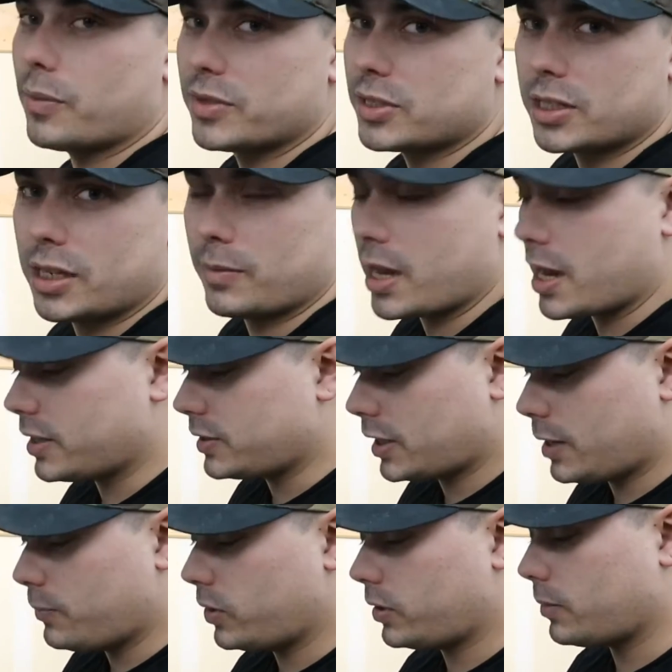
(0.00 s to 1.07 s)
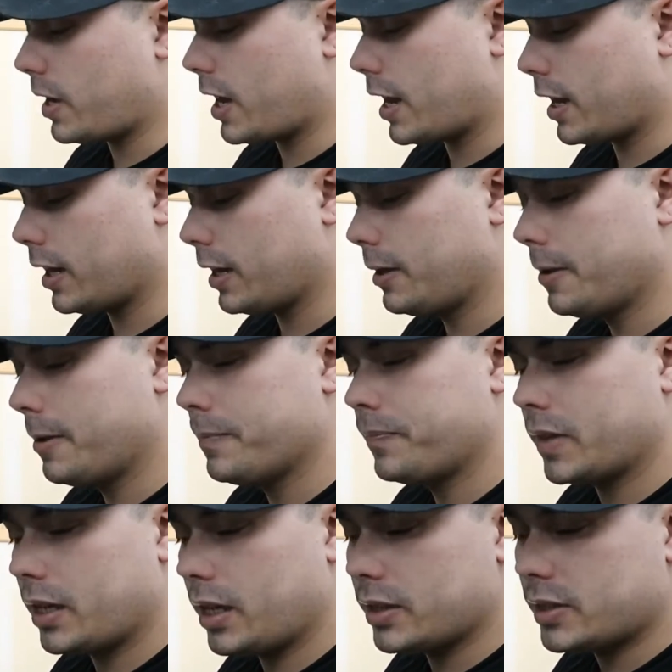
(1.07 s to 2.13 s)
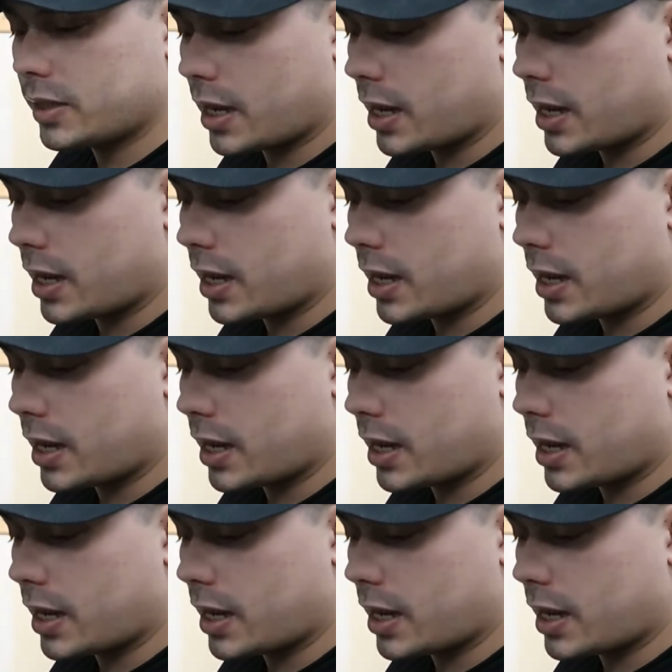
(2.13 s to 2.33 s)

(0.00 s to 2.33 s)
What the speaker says: from the same guys. Came with the bag. It's